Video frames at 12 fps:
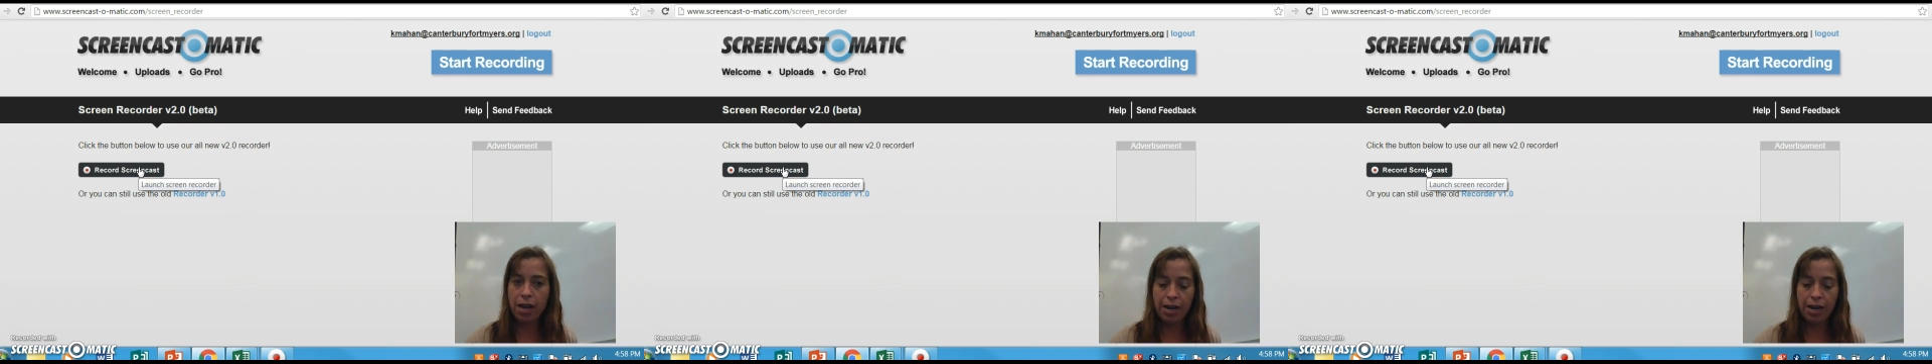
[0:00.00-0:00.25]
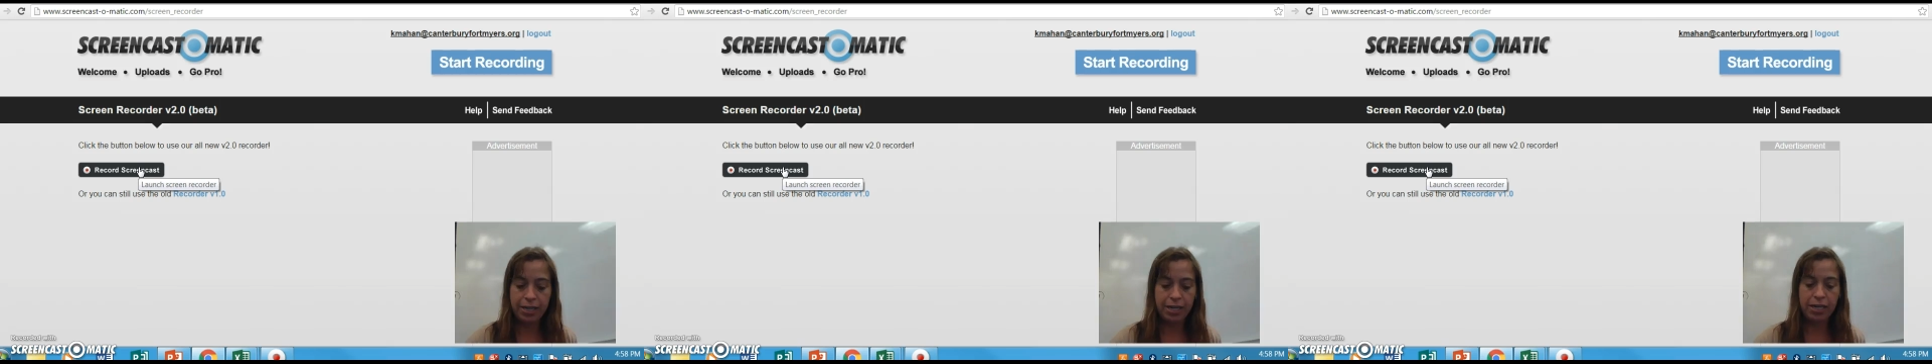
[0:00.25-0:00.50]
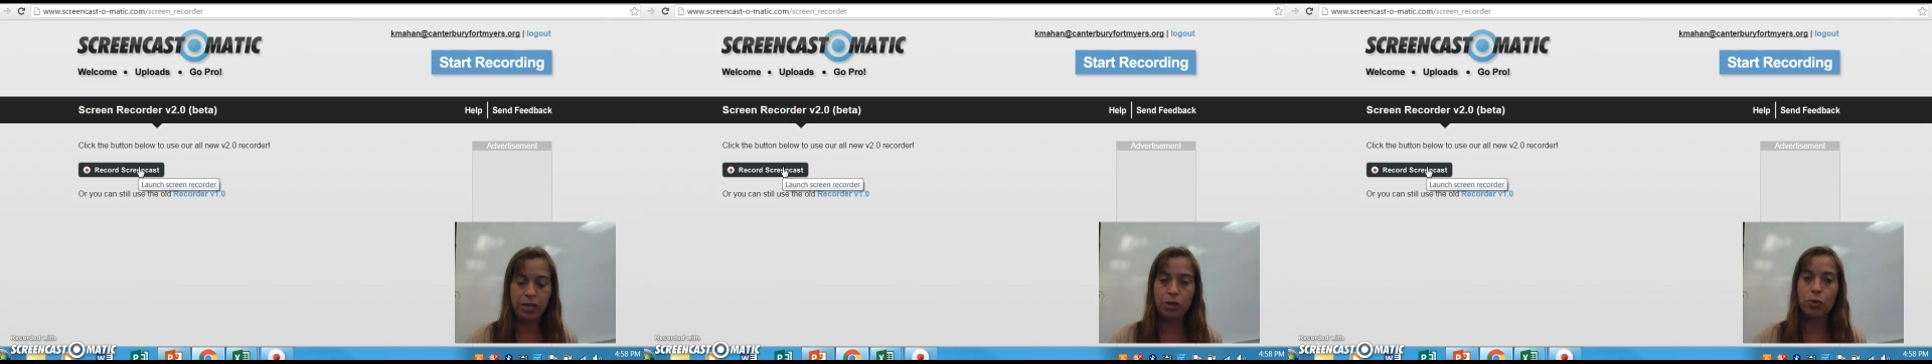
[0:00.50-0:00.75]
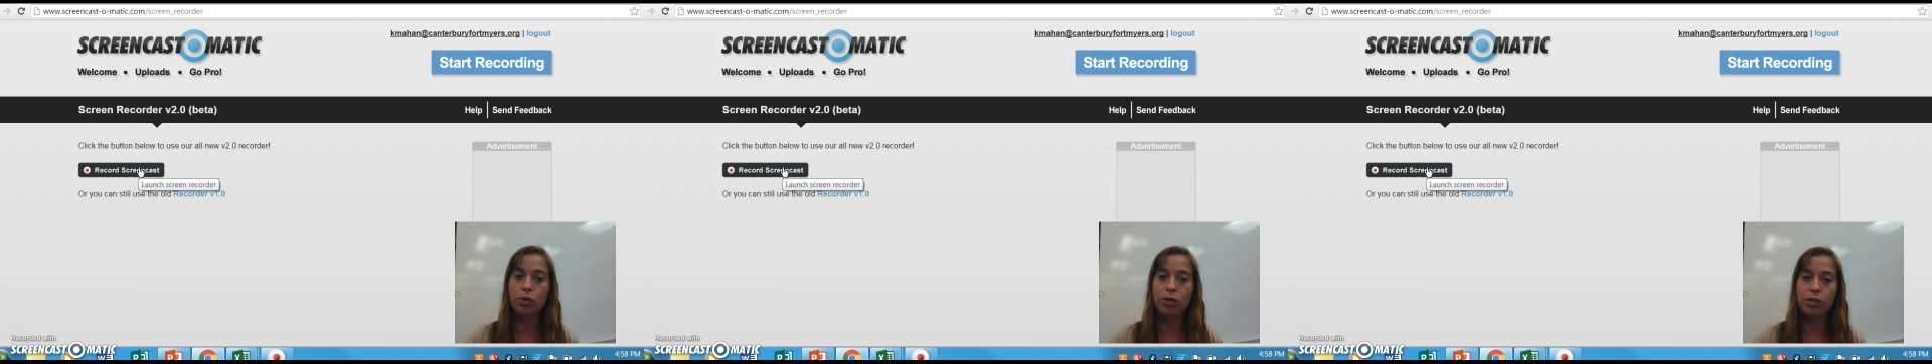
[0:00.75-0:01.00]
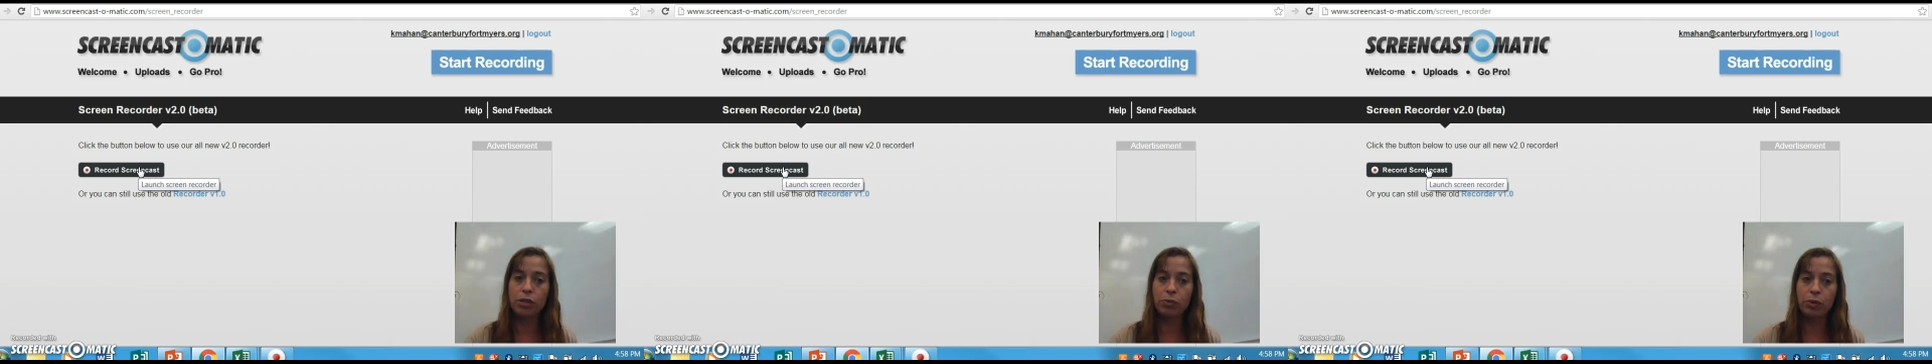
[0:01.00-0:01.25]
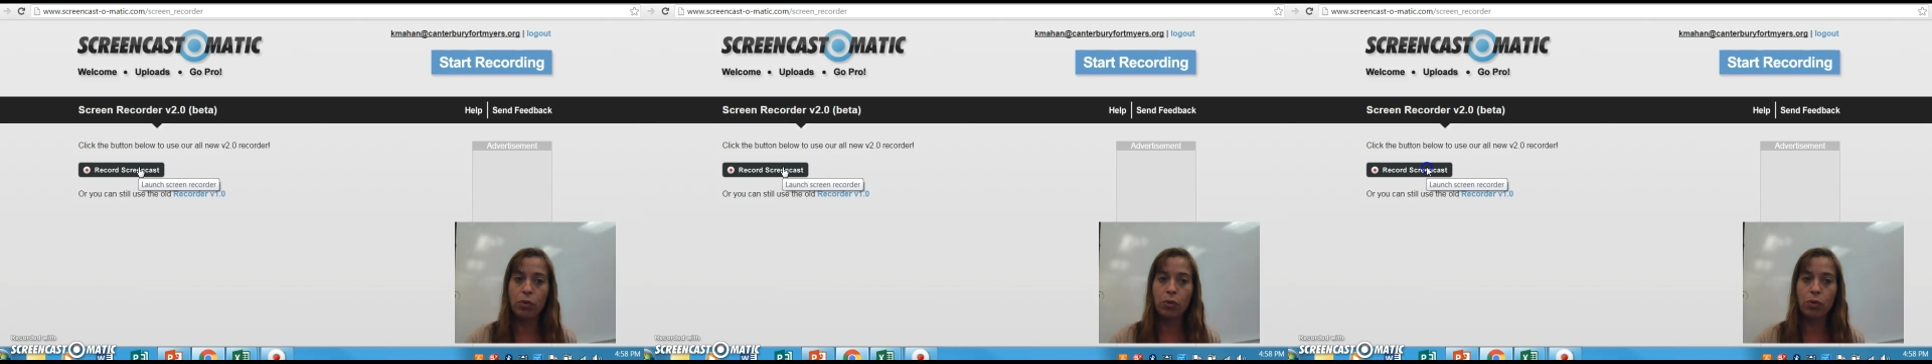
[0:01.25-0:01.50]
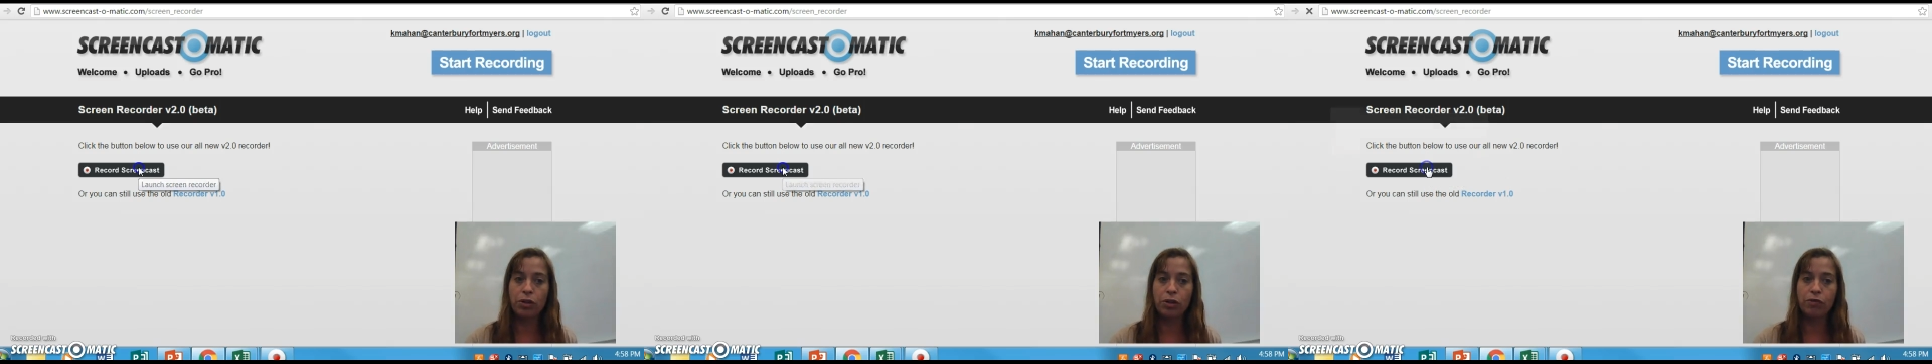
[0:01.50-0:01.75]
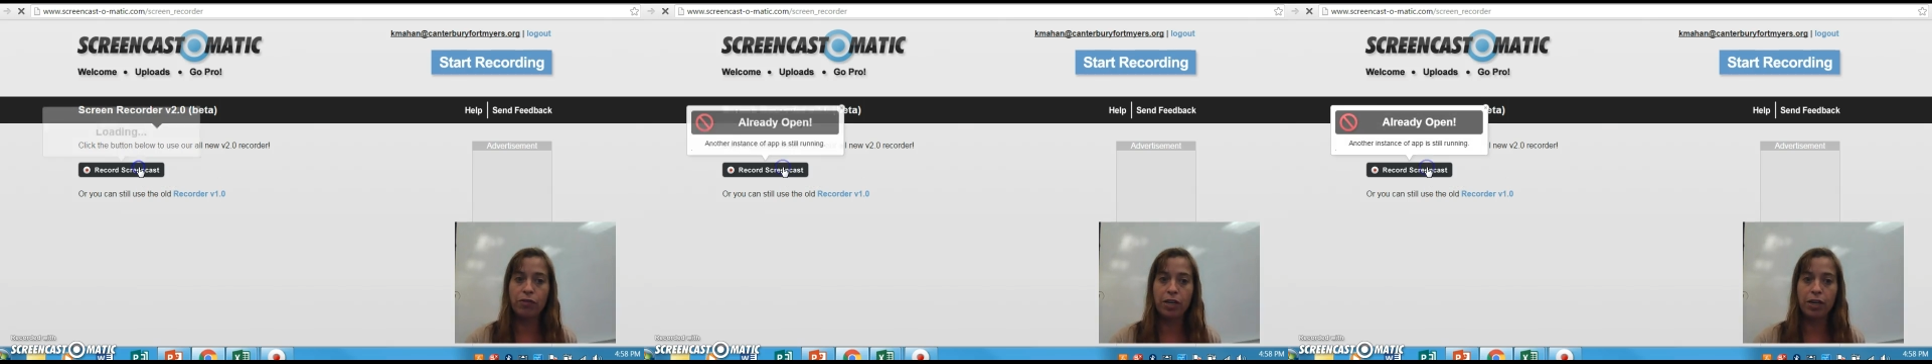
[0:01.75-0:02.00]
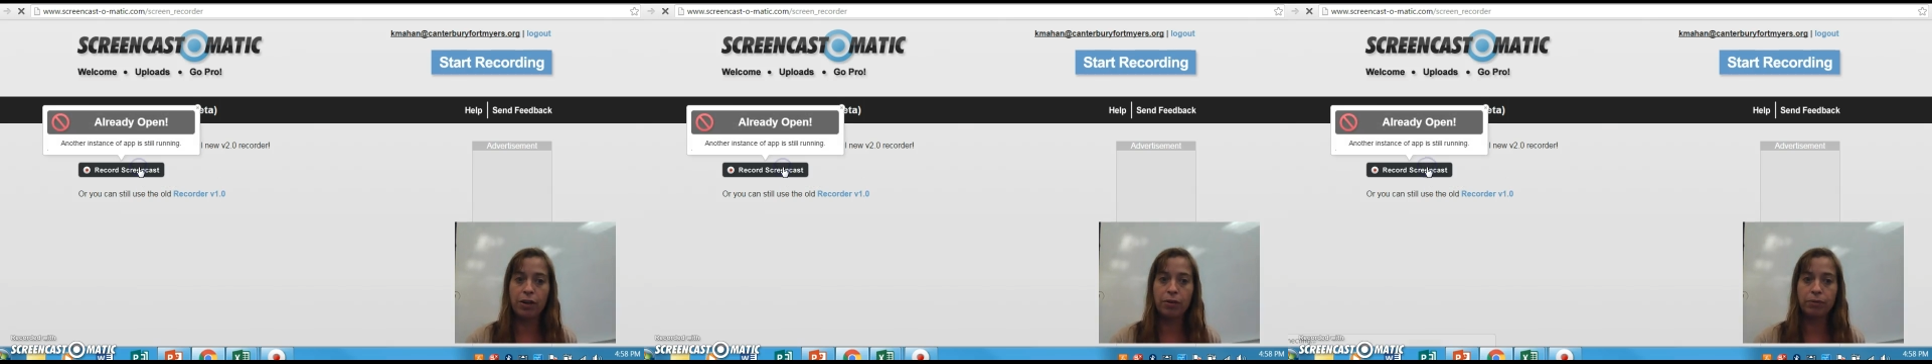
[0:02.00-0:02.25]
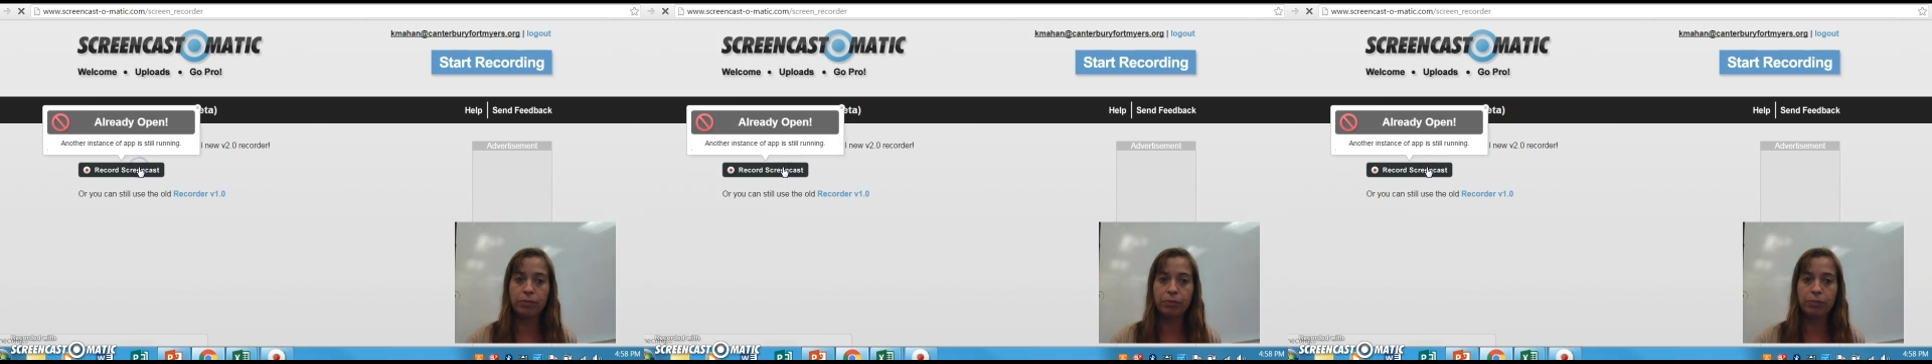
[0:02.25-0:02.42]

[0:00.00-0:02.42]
I need in order to record a new video.